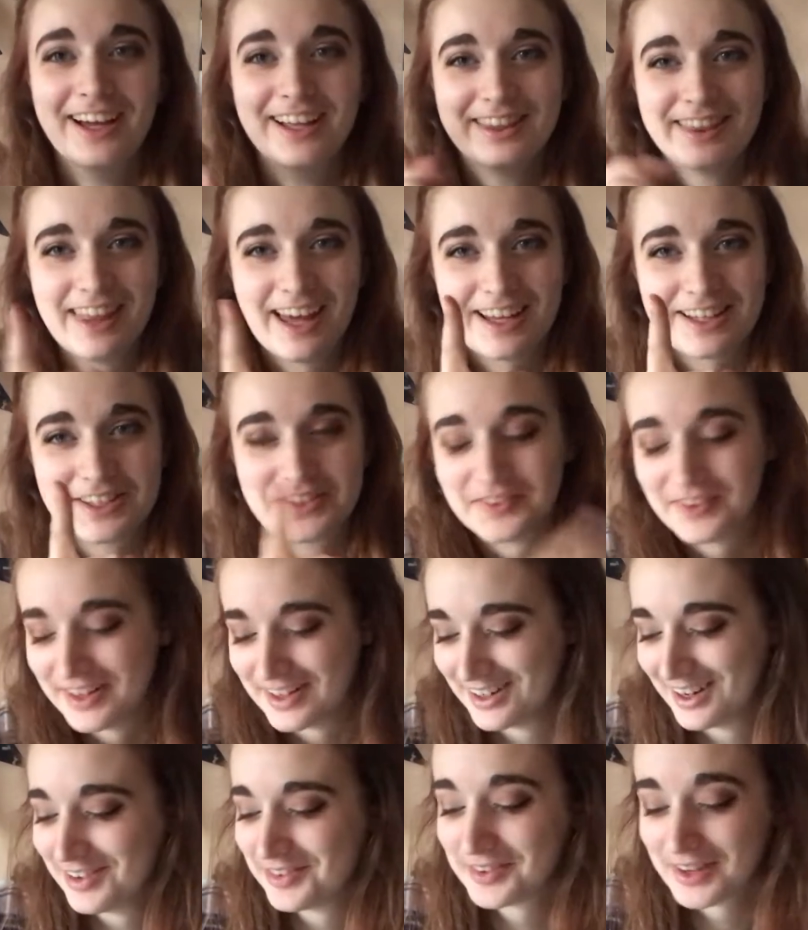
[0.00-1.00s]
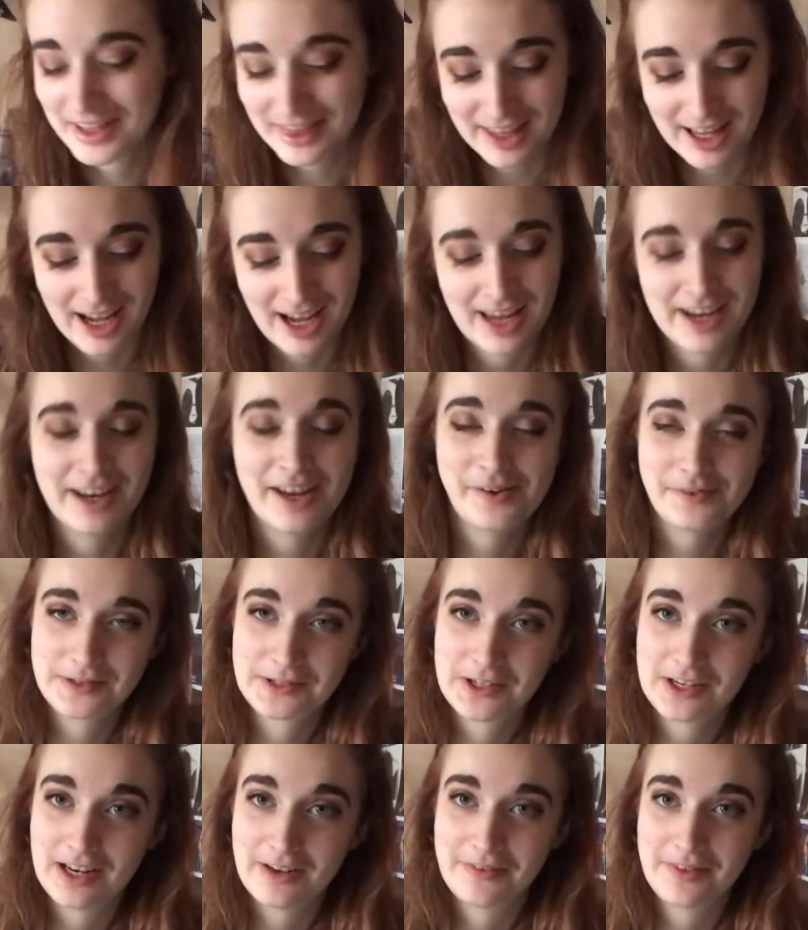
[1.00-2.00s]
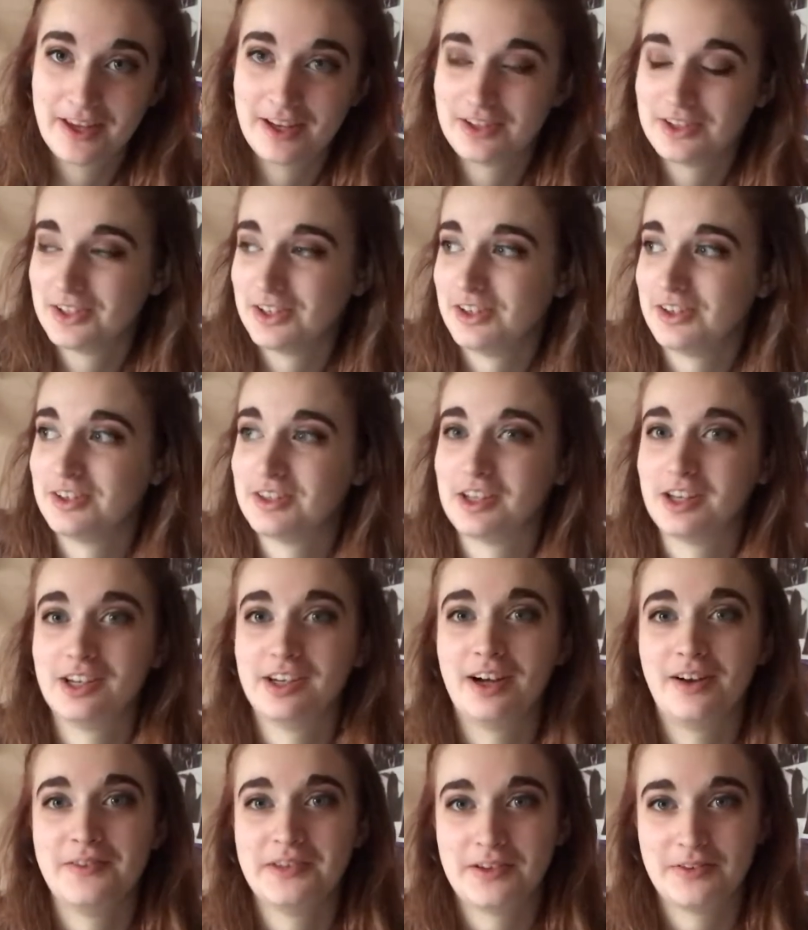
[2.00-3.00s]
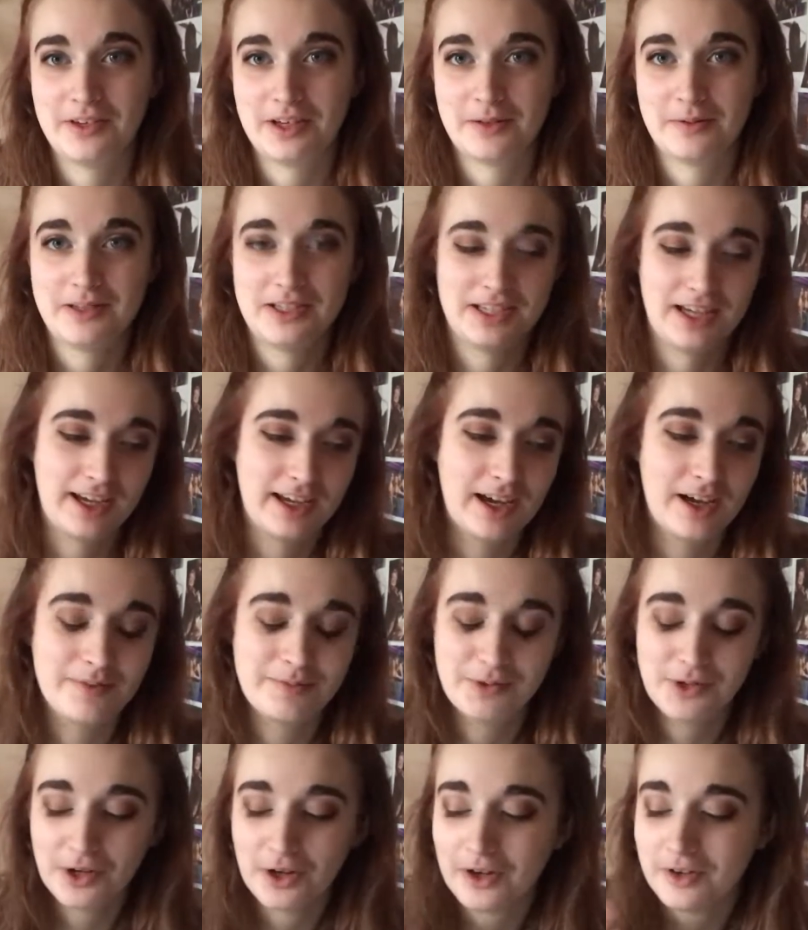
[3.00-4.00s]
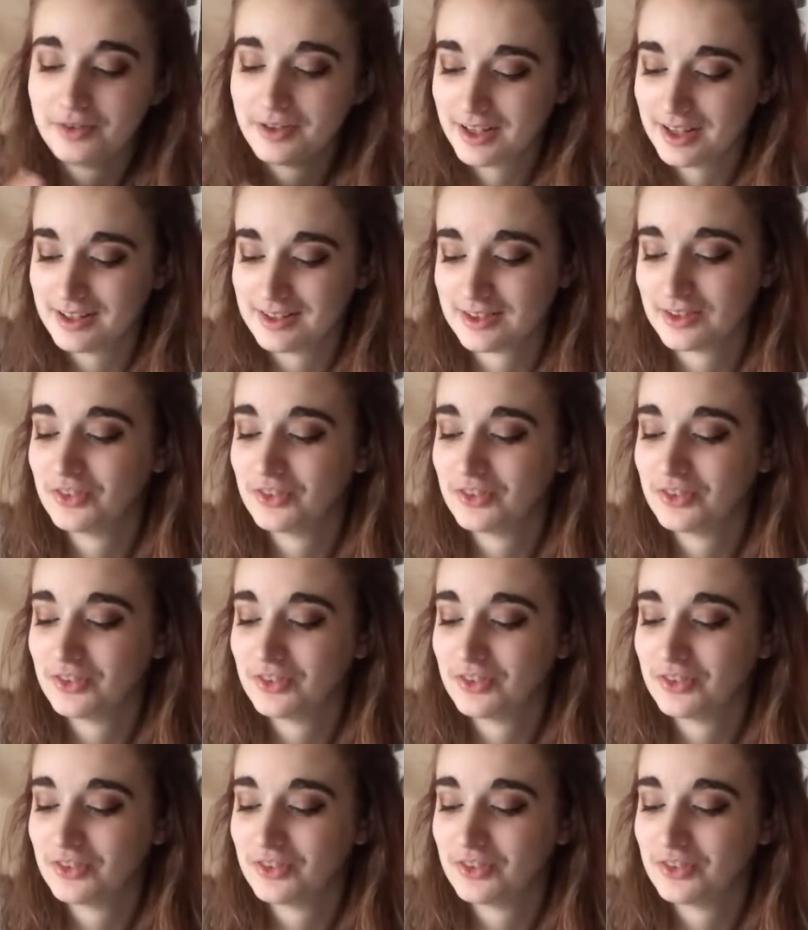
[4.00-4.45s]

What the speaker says: That's the one. I read that and I absolutely love that too, so I'm definitely going to be checking out more of his